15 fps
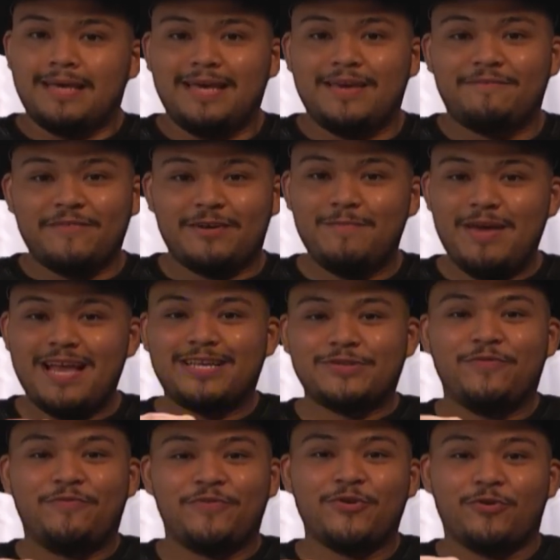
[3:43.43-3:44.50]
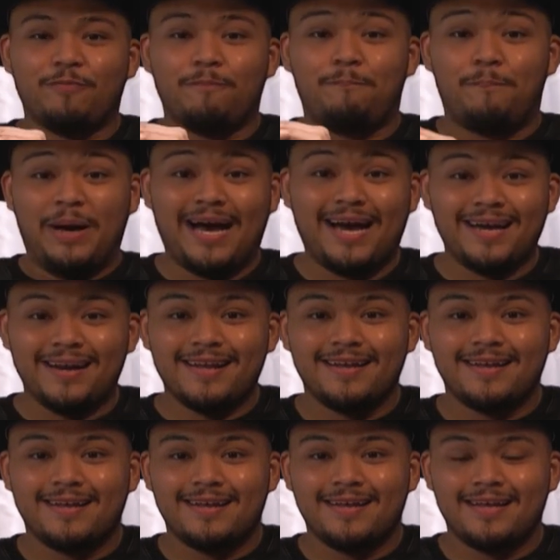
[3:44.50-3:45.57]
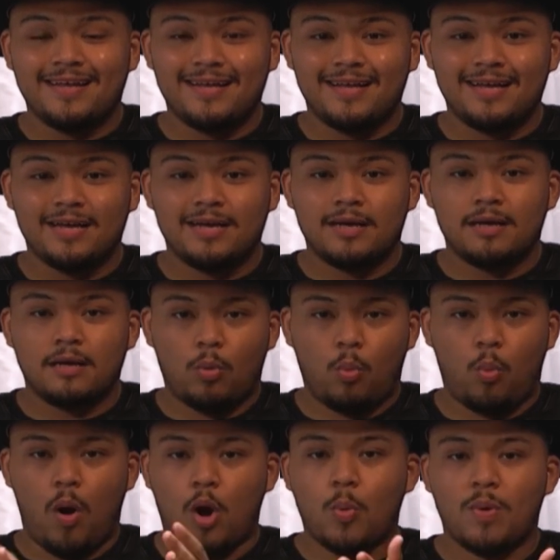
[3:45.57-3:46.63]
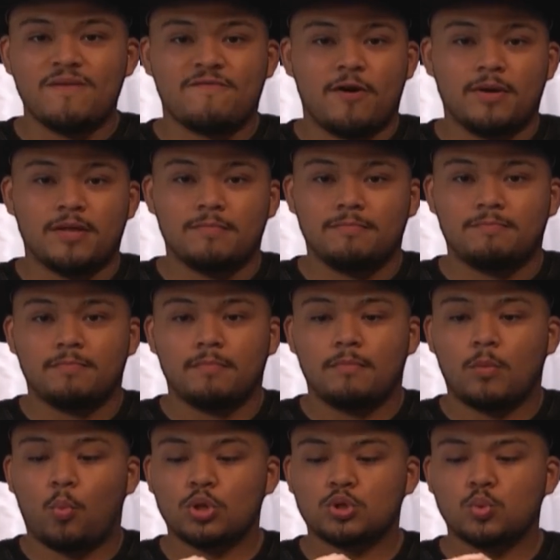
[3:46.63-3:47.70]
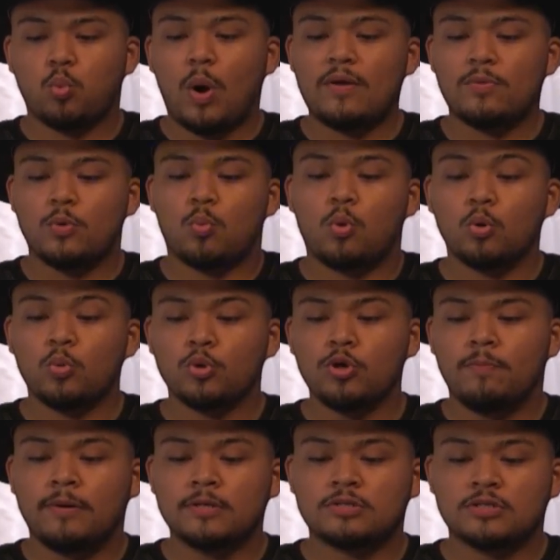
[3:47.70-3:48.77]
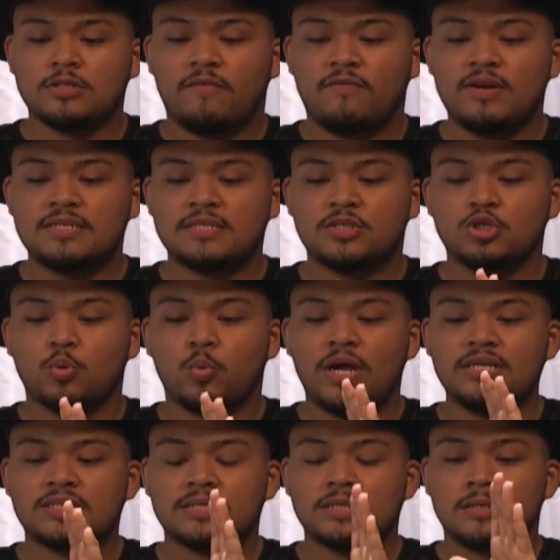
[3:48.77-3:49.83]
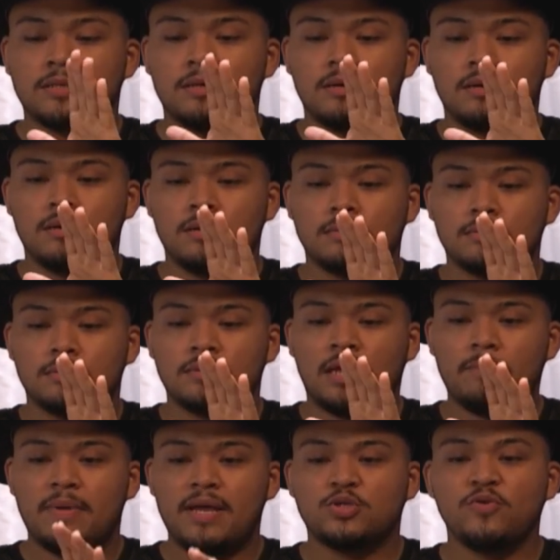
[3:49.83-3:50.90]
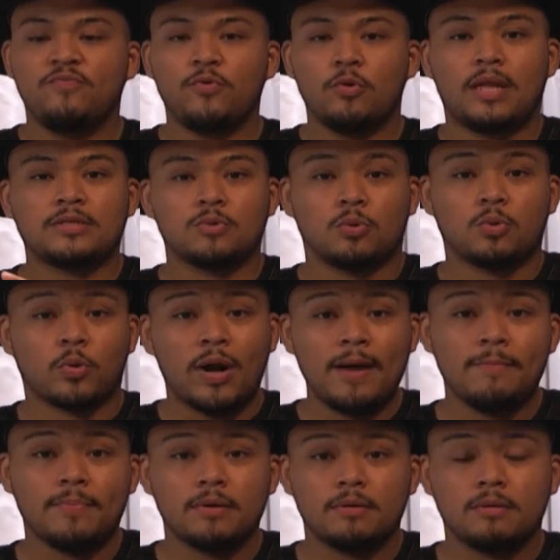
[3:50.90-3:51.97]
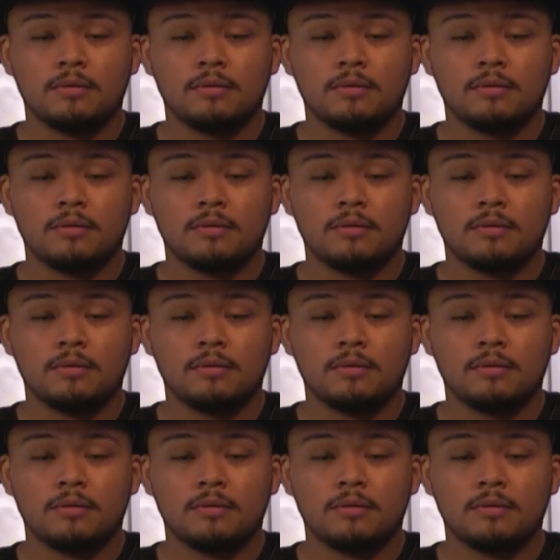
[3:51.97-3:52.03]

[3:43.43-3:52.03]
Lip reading: If it makes you feel bad, walk away from it. Because why in the world will you put yourself in a situation that makes you feel like total crap?